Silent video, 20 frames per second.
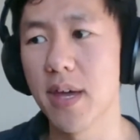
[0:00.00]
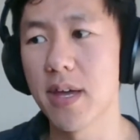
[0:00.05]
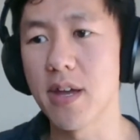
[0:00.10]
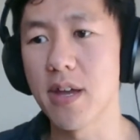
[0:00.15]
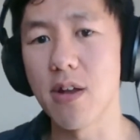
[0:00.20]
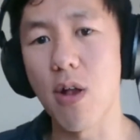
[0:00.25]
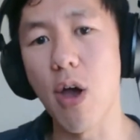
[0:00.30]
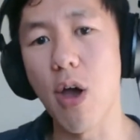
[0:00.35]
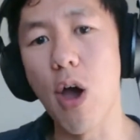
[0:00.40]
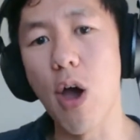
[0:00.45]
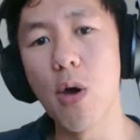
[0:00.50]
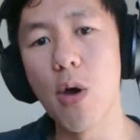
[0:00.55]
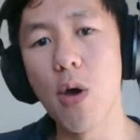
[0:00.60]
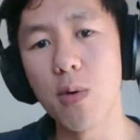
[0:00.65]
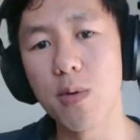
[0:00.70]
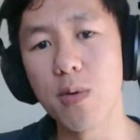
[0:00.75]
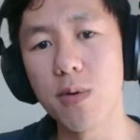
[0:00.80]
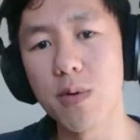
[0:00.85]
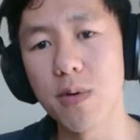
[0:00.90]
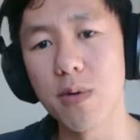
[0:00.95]
your
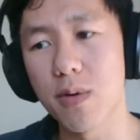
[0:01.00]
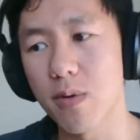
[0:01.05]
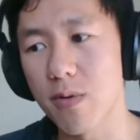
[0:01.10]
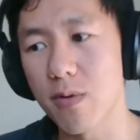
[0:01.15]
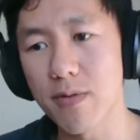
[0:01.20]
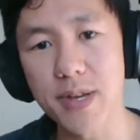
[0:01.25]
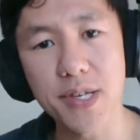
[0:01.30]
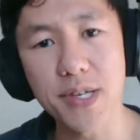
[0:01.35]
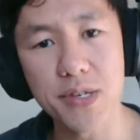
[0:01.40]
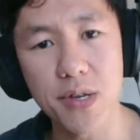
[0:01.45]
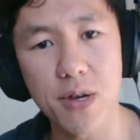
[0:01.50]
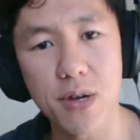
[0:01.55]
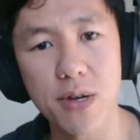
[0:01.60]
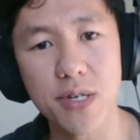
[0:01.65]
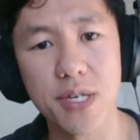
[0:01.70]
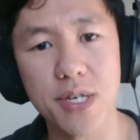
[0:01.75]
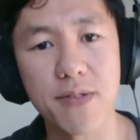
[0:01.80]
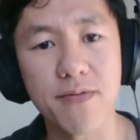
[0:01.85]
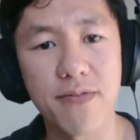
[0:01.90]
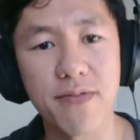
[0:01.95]
own
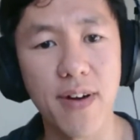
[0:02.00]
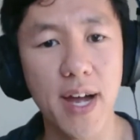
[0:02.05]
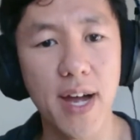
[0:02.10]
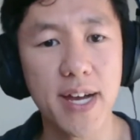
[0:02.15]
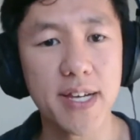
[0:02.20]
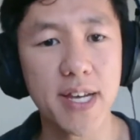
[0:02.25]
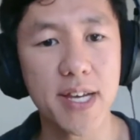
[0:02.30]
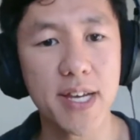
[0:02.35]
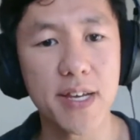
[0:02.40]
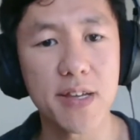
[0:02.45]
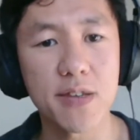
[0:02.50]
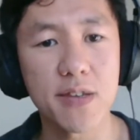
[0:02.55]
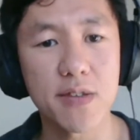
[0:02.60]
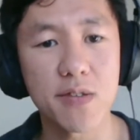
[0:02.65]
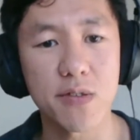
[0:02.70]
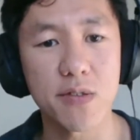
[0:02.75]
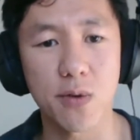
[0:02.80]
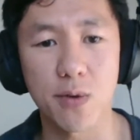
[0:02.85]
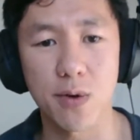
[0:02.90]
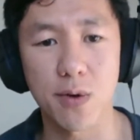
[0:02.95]
research and
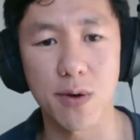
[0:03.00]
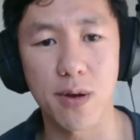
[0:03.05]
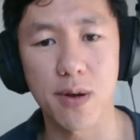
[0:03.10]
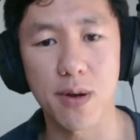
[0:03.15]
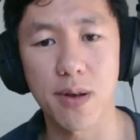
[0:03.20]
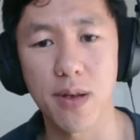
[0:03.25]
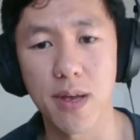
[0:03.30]
findings, or?